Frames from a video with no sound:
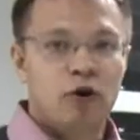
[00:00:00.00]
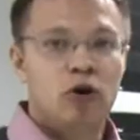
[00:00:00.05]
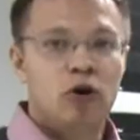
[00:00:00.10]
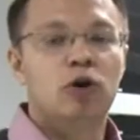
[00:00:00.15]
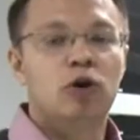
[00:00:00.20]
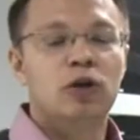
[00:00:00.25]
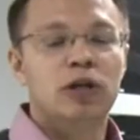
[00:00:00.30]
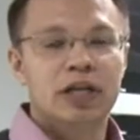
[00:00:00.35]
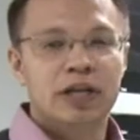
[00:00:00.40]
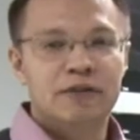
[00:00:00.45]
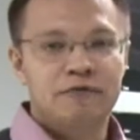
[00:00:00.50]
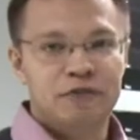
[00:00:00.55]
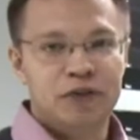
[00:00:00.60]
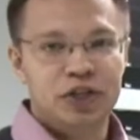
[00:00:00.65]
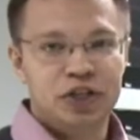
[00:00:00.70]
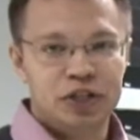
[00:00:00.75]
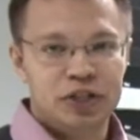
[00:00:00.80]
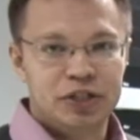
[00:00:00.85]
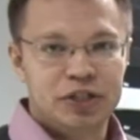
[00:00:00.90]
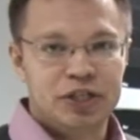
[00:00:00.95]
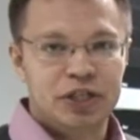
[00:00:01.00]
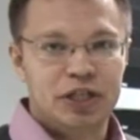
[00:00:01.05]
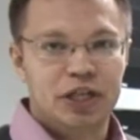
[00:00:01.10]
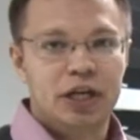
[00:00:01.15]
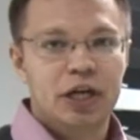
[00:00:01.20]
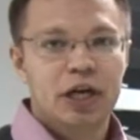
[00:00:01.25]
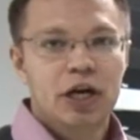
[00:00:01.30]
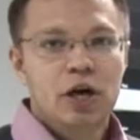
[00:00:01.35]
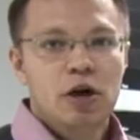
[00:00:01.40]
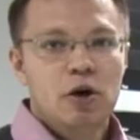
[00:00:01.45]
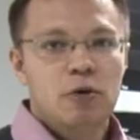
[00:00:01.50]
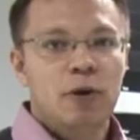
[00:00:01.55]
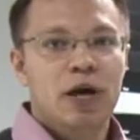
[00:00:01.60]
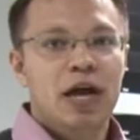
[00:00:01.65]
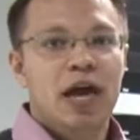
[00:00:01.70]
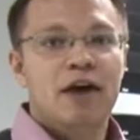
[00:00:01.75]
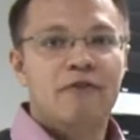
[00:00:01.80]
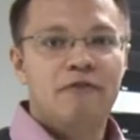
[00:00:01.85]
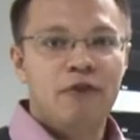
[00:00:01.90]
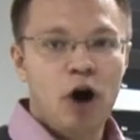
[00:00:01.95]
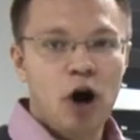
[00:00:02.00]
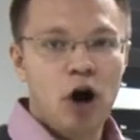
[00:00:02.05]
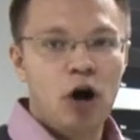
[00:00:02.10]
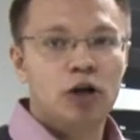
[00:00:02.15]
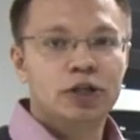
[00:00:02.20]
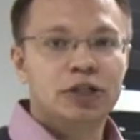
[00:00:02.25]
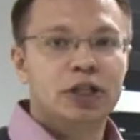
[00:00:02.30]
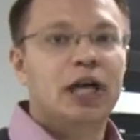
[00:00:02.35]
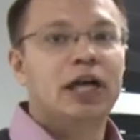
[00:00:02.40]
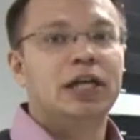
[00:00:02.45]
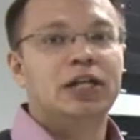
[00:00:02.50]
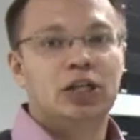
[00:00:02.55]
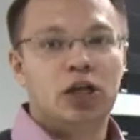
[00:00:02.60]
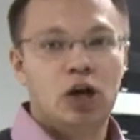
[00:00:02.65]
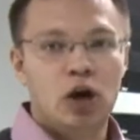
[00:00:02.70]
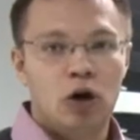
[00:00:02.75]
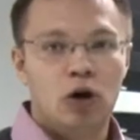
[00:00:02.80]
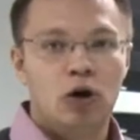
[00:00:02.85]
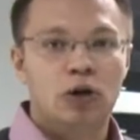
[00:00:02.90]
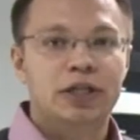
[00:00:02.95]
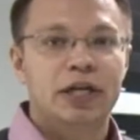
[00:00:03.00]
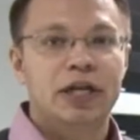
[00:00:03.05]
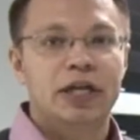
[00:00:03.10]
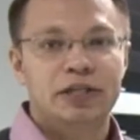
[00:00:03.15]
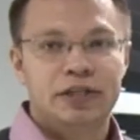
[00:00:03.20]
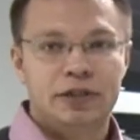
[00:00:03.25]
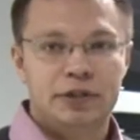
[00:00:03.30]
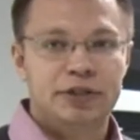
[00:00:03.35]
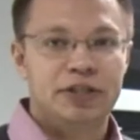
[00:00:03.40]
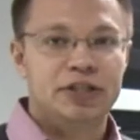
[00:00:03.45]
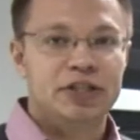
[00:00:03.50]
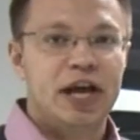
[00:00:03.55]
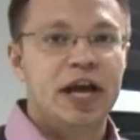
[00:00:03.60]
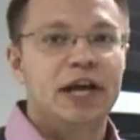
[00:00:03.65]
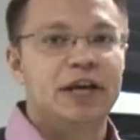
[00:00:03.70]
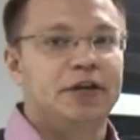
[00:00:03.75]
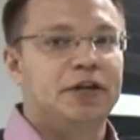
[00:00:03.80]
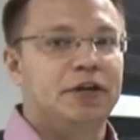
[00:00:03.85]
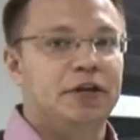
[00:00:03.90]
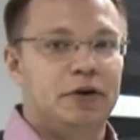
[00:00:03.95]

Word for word: For cooling efficiency, we have hot and cold aisle design